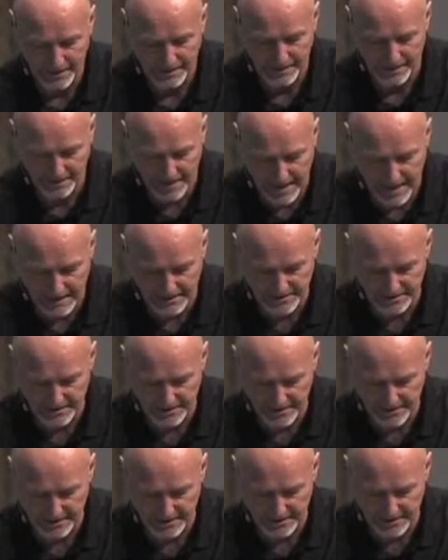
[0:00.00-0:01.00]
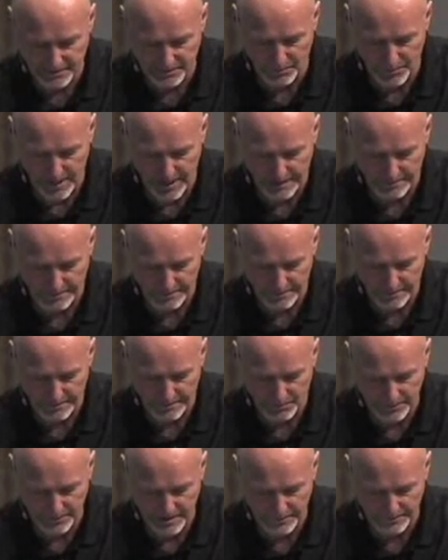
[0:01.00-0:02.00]
Our actions can impact other
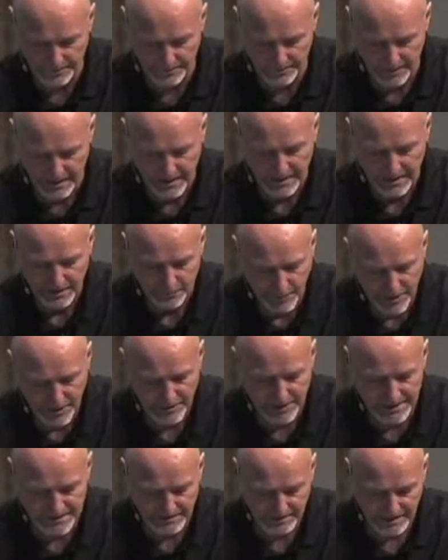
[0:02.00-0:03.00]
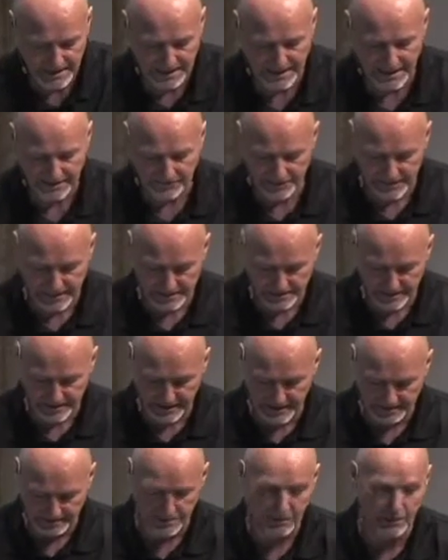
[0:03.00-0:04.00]
people. We must make every
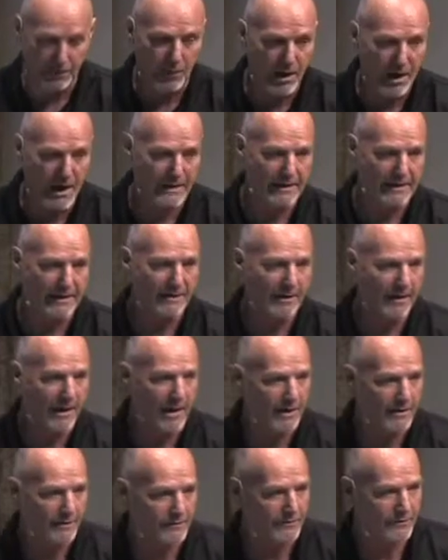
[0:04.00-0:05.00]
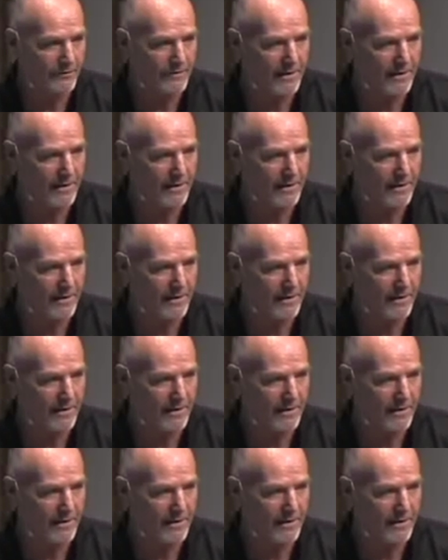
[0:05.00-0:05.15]
attempt to walk in love.